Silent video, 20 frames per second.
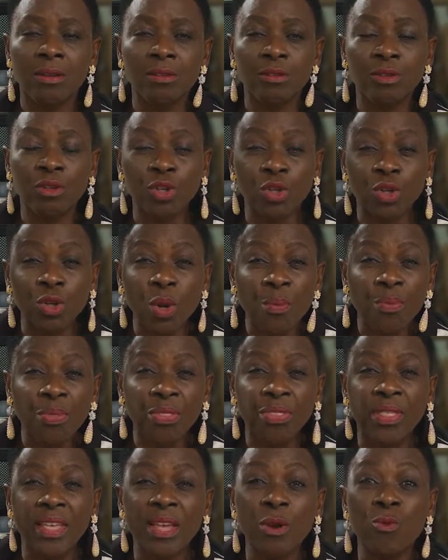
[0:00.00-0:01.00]

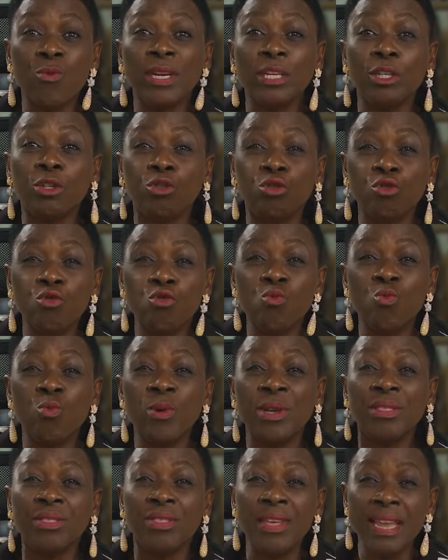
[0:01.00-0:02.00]
something we do
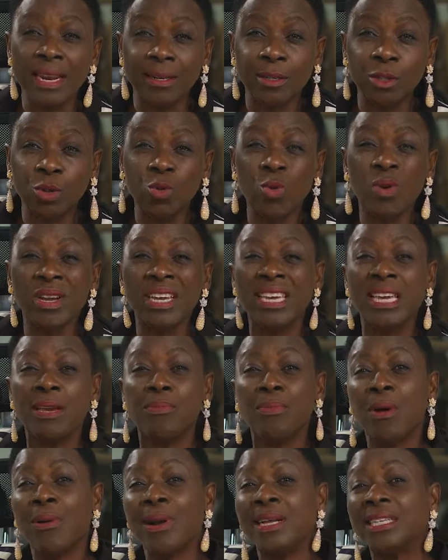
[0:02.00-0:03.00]
within to
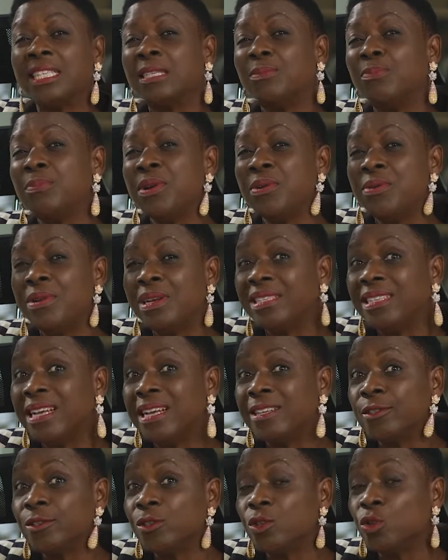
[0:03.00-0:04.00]
keep our spirit
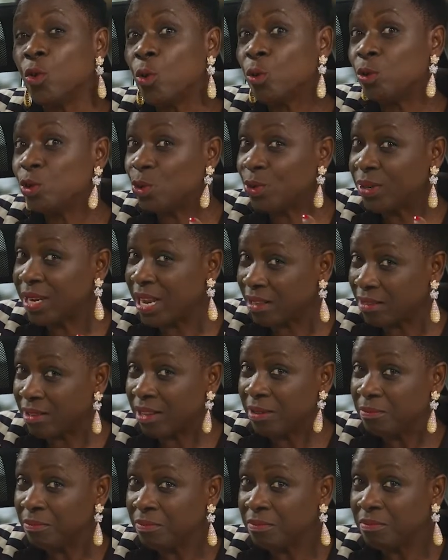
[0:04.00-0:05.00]
and soul together
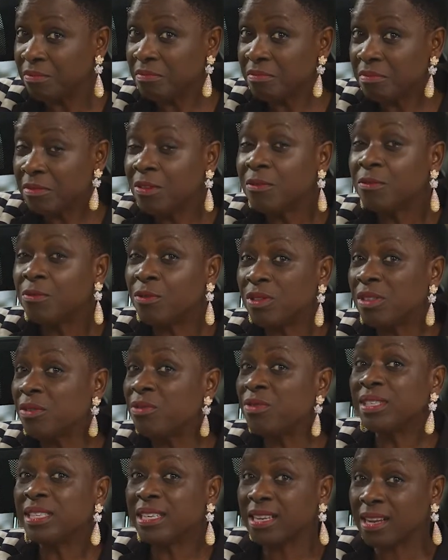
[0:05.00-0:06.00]
for the
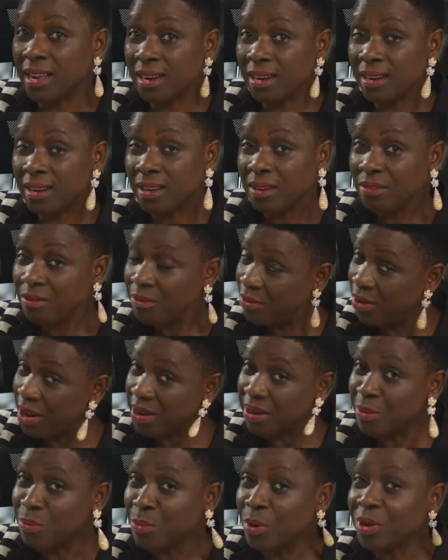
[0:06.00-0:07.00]
physical.
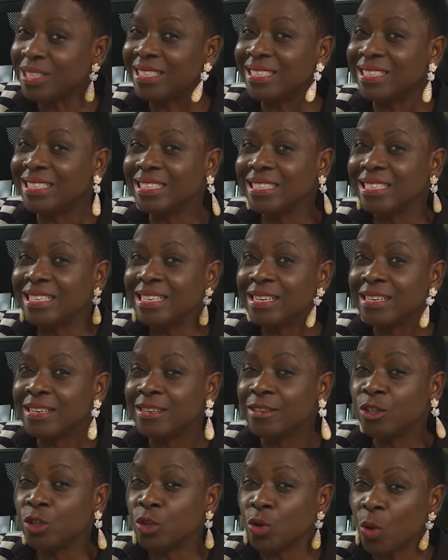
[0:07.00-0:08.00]
Very important.
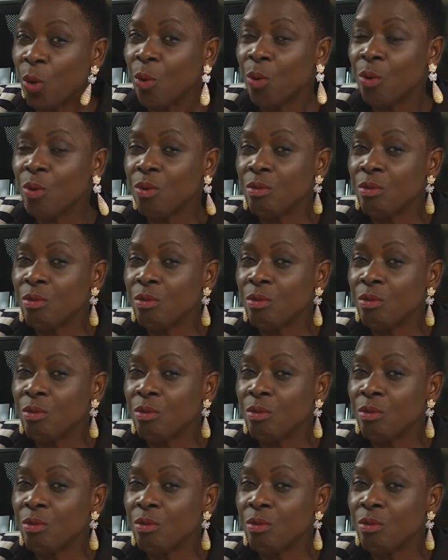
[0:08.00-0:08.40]
So,